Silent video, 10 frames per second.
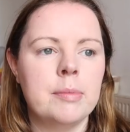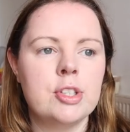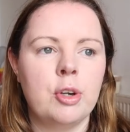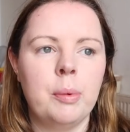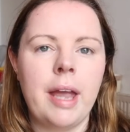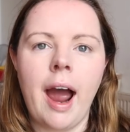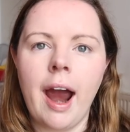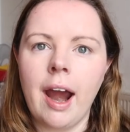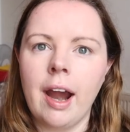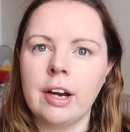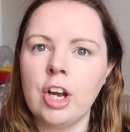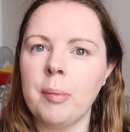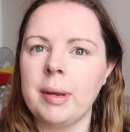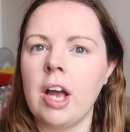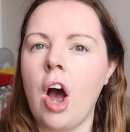So we are
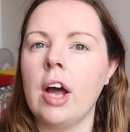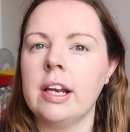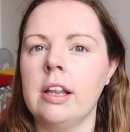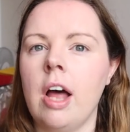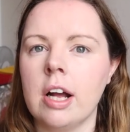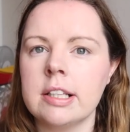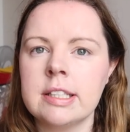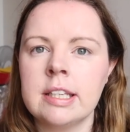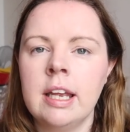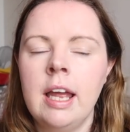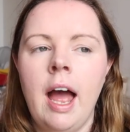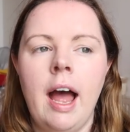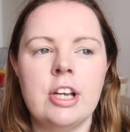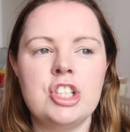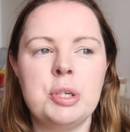coming on a lot,
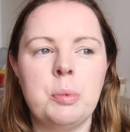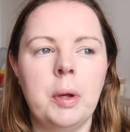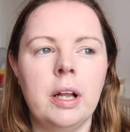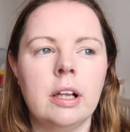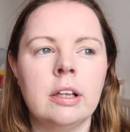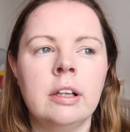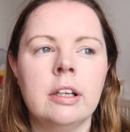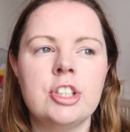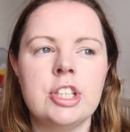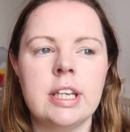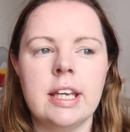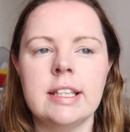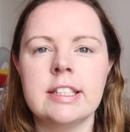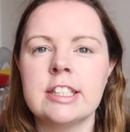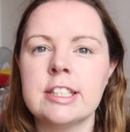and she
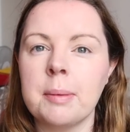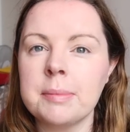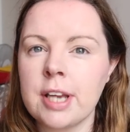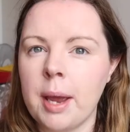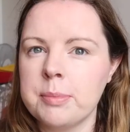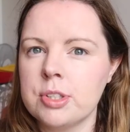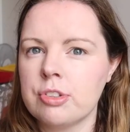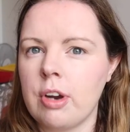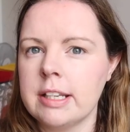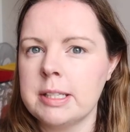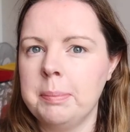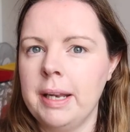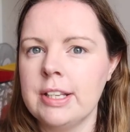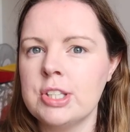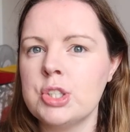is sometimes trying to
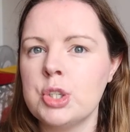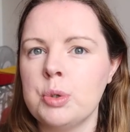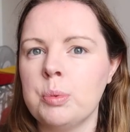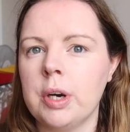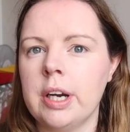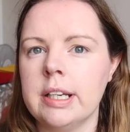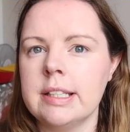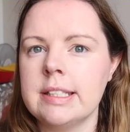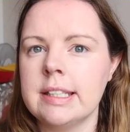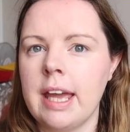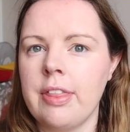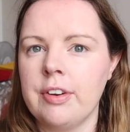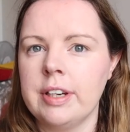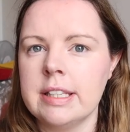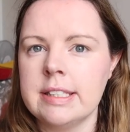place 2 words
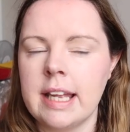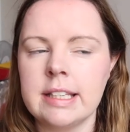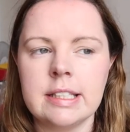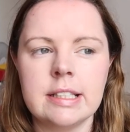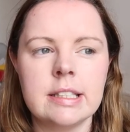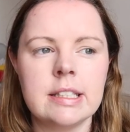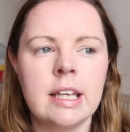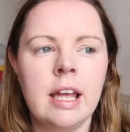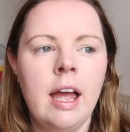together in a sentence.